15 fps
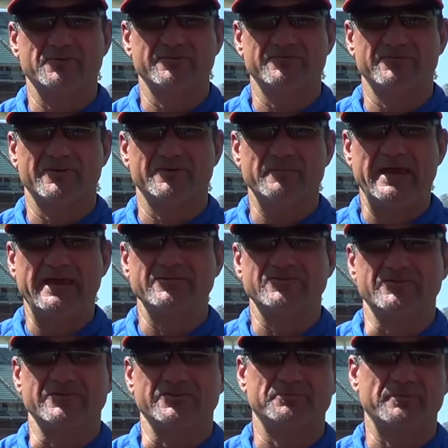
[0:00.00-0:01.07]
of
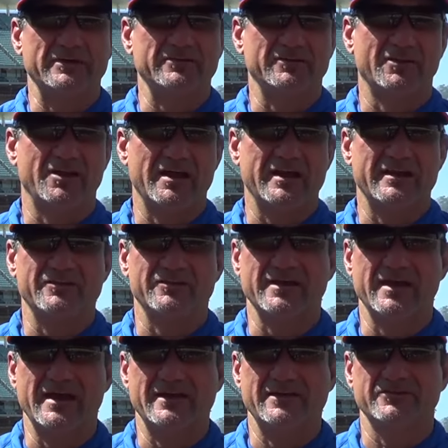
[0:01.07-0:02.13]
manager, expected a lot out of the
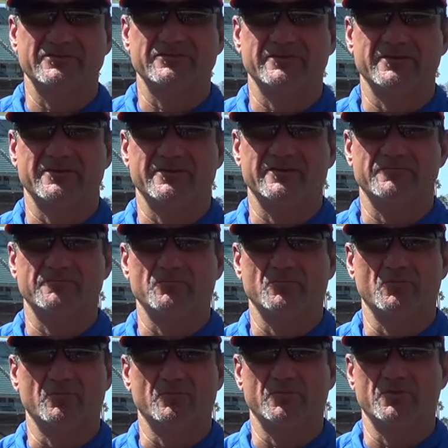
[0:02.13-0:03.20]
guys.
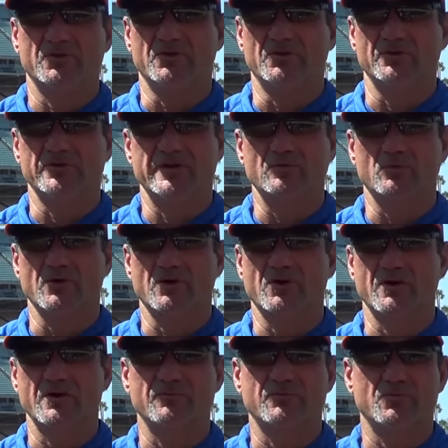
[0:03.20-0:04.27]
You had to work
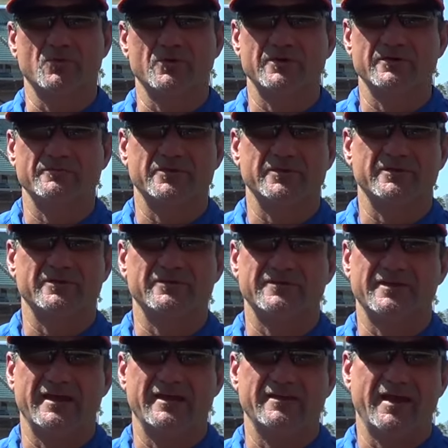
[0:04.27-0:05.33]
hard for him,
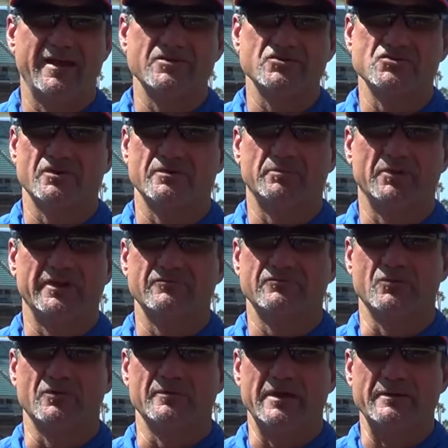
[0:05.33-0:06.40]
and I enjoyed playing
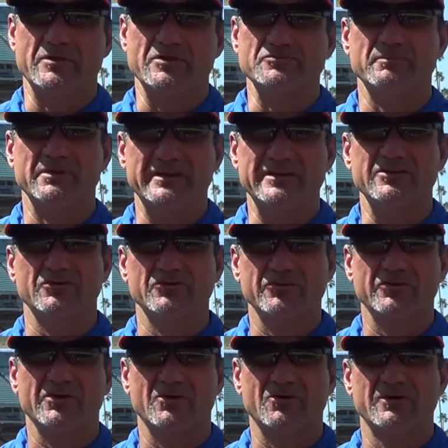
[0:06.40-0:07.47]
for him. Many years
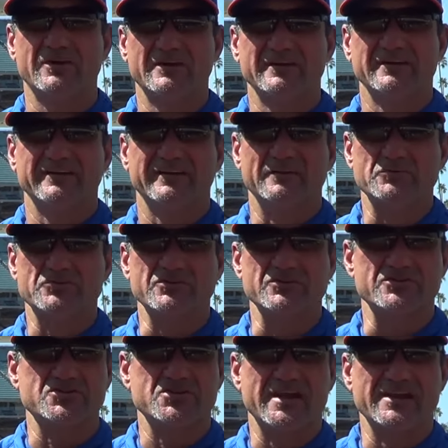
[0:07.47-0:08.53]
ago. I'm sure
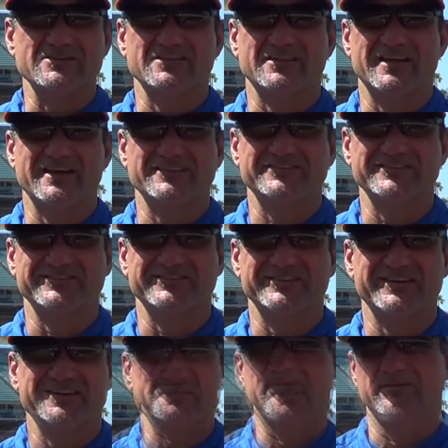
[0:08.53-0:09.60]
he's changed a lot since
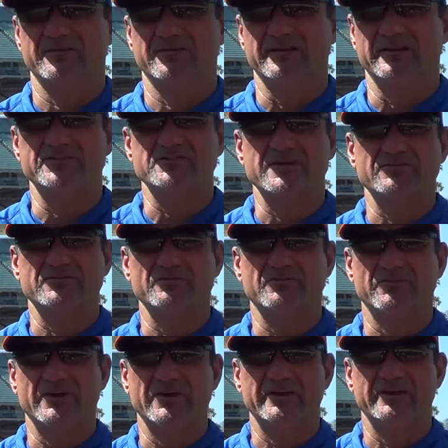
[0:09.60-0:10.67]
then. He let you have some
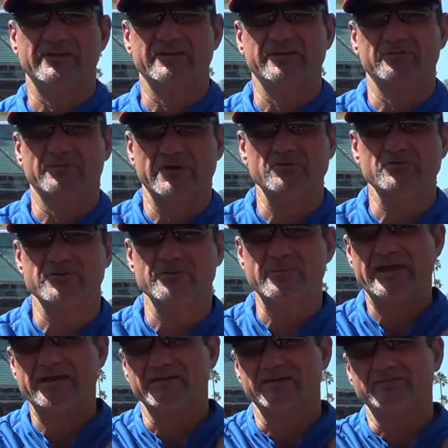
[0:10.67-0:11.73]
fun, but he was
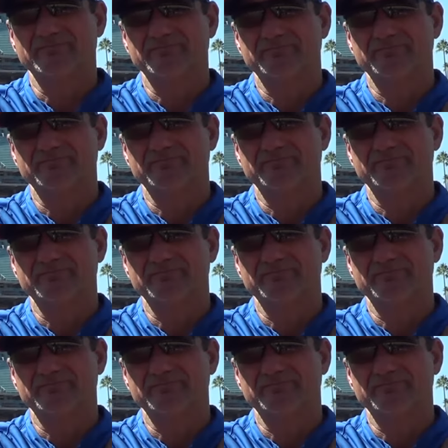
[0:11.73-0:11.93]
demanding.